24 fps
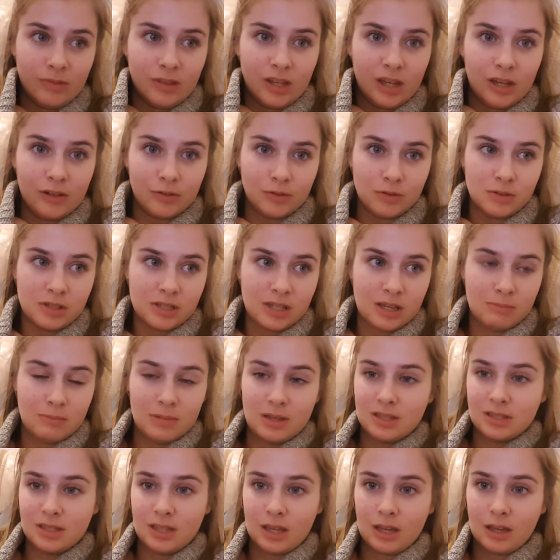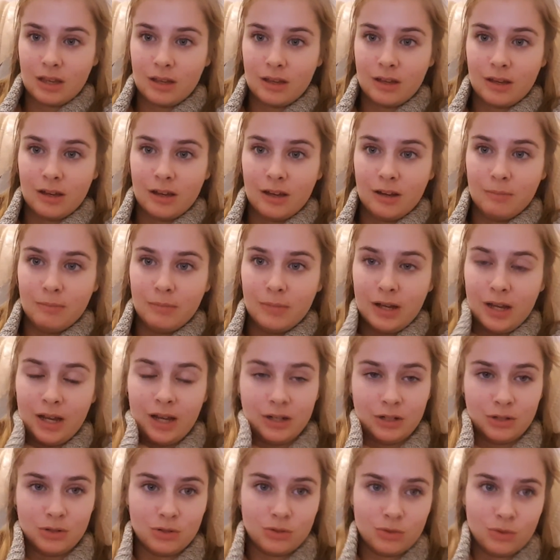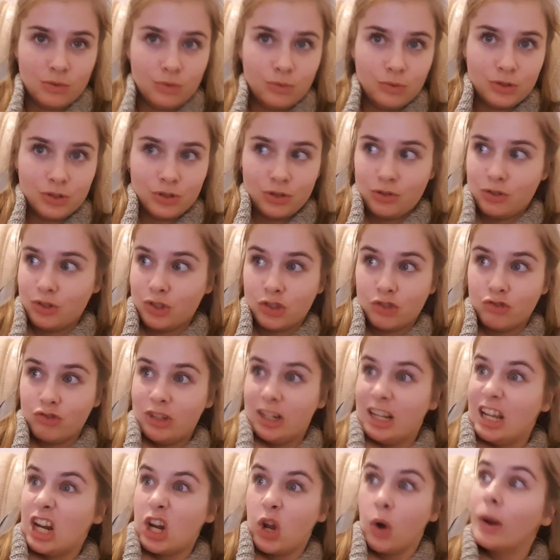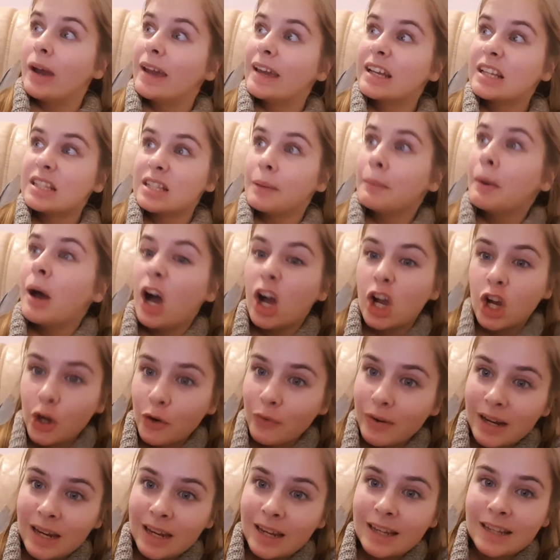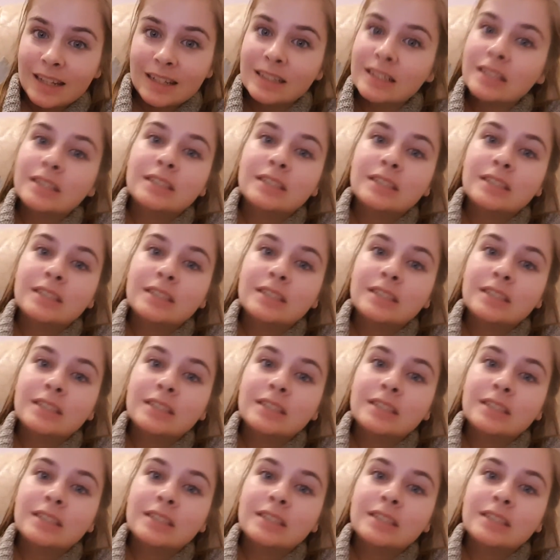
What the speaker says: everyone's at a meeting at Hannah's school, which is just really annoying because I'm hungry.